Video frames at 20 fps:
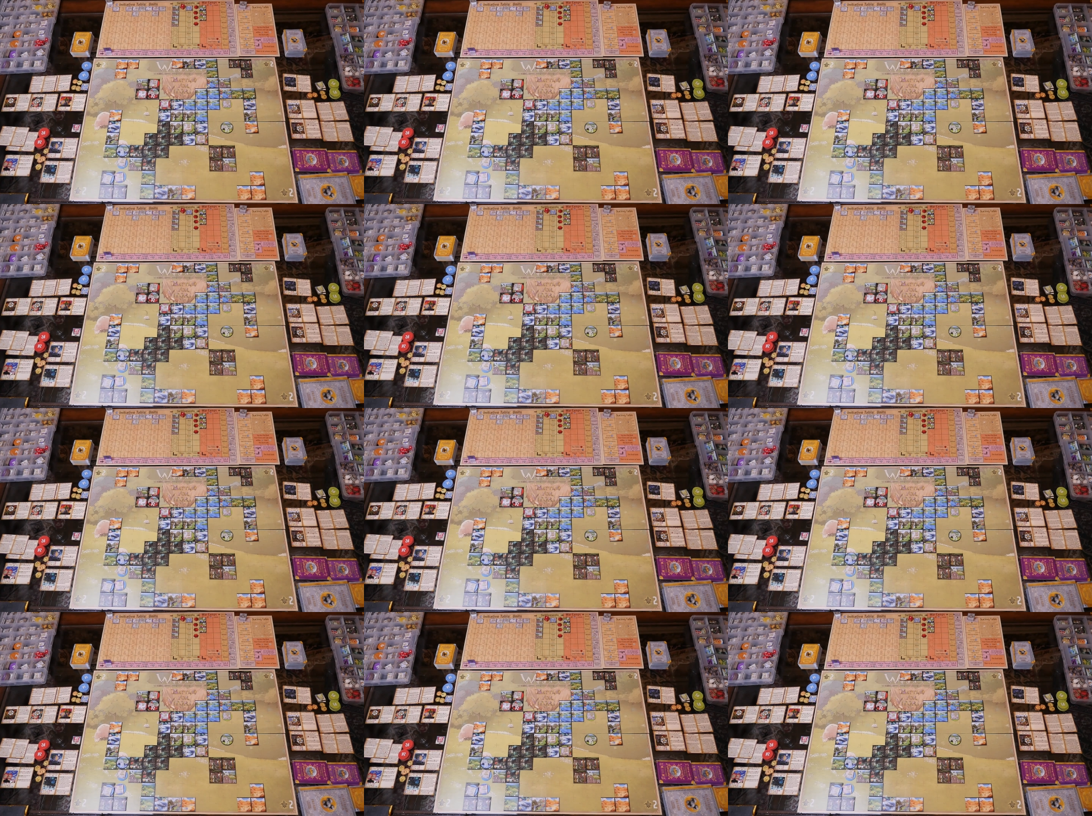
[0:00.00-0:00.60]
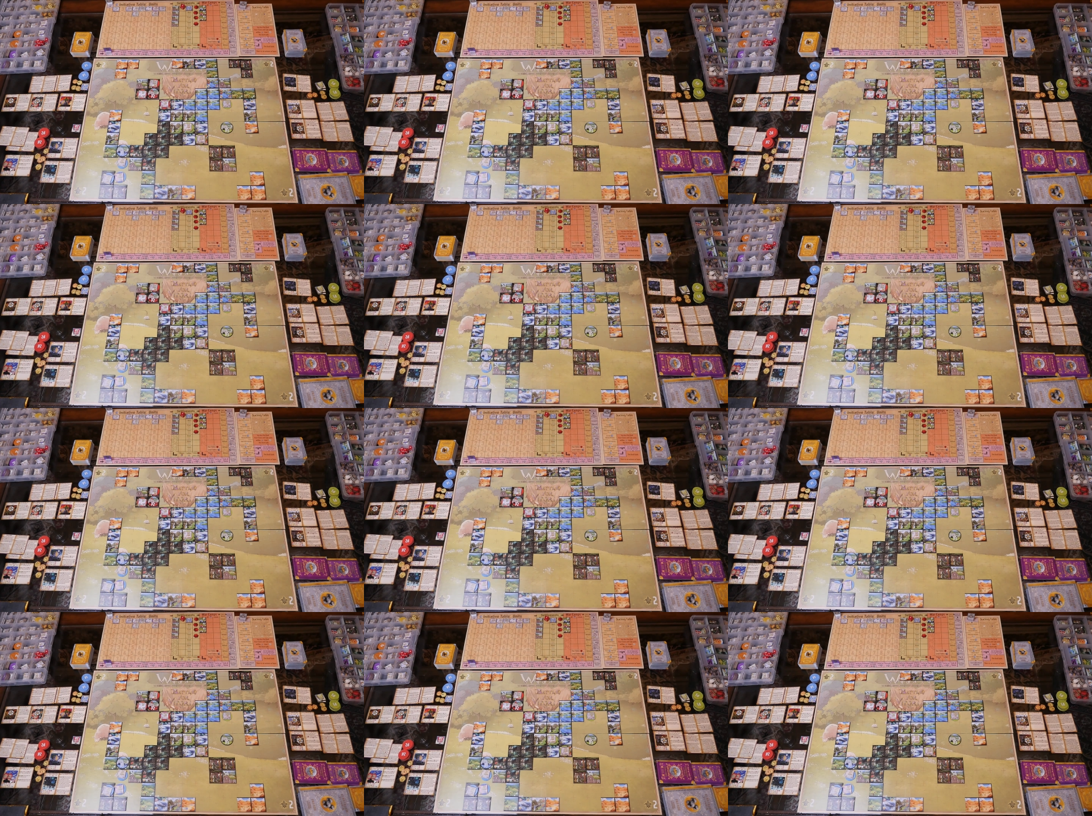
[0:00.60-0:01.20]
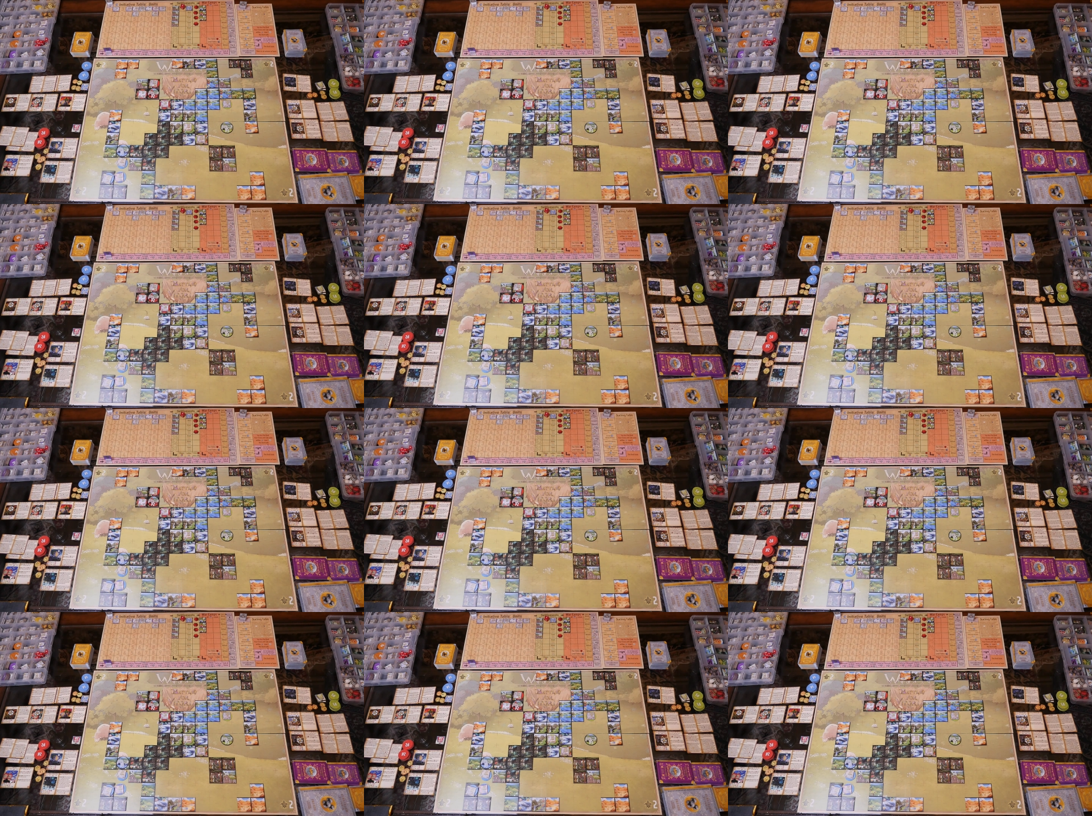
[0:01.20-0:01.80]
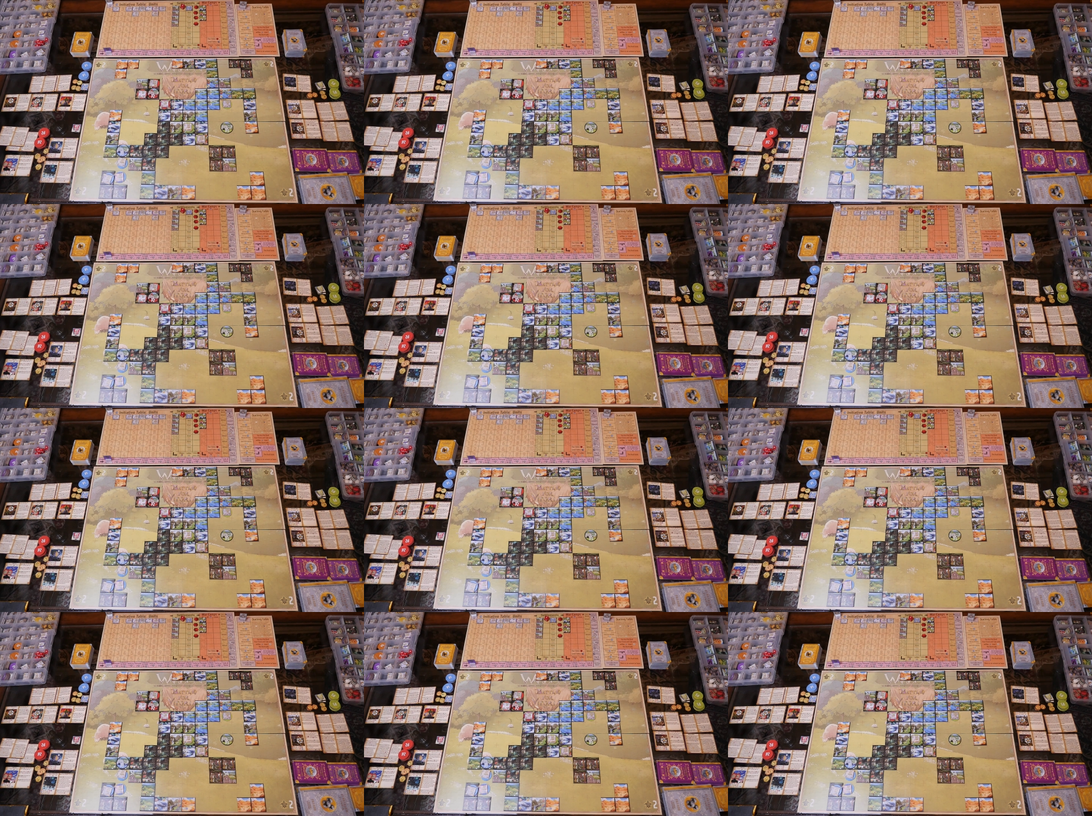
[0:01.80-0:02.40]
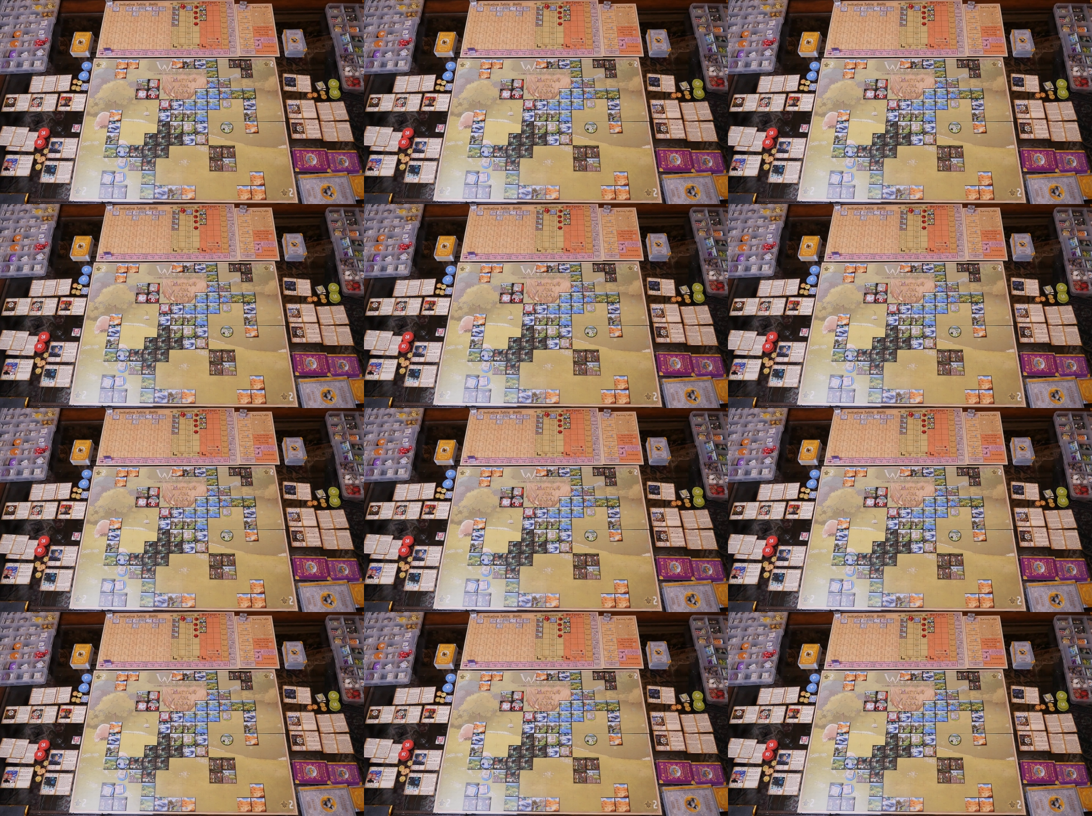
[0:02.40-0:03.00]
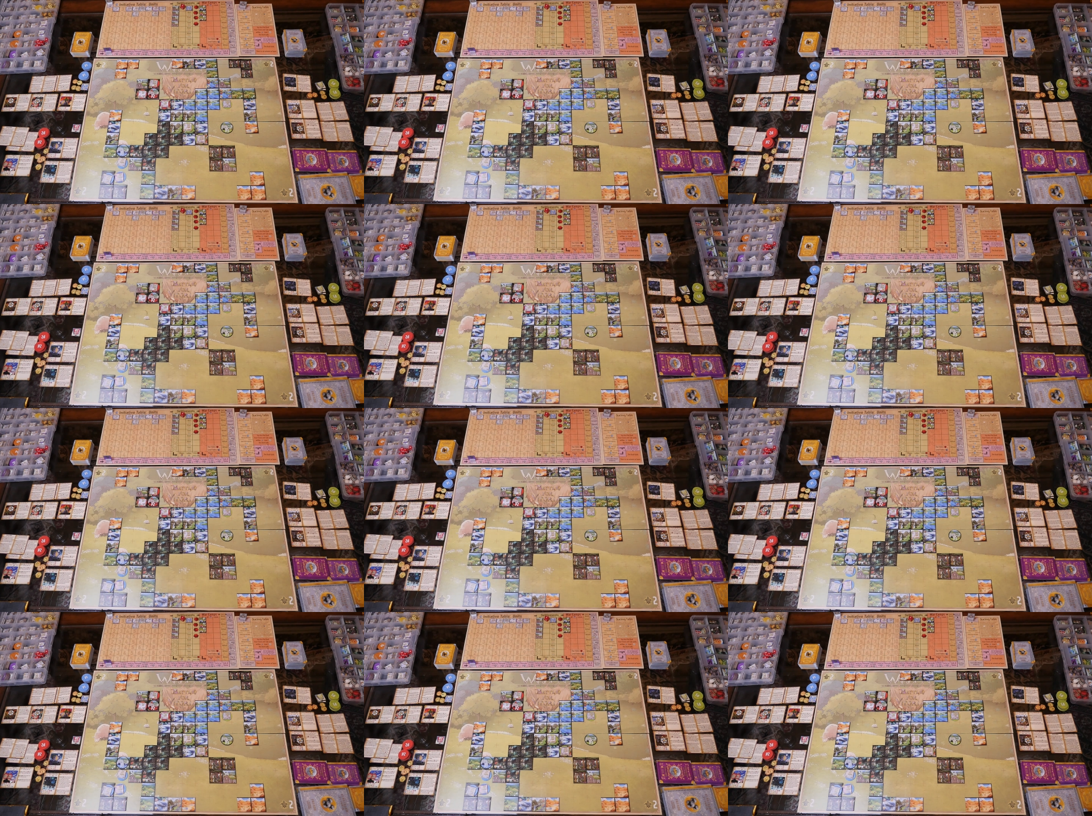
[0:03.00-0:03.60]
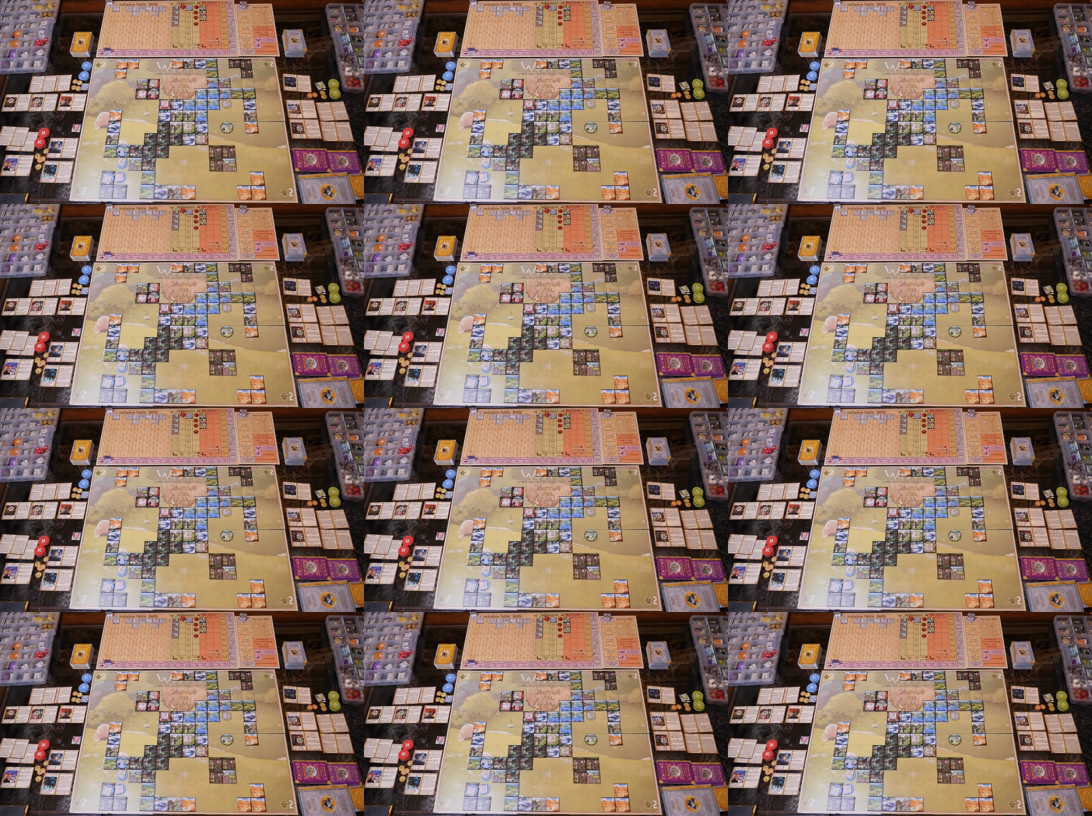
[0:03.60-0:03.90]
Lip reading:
No face is visible, so there are no lips to read.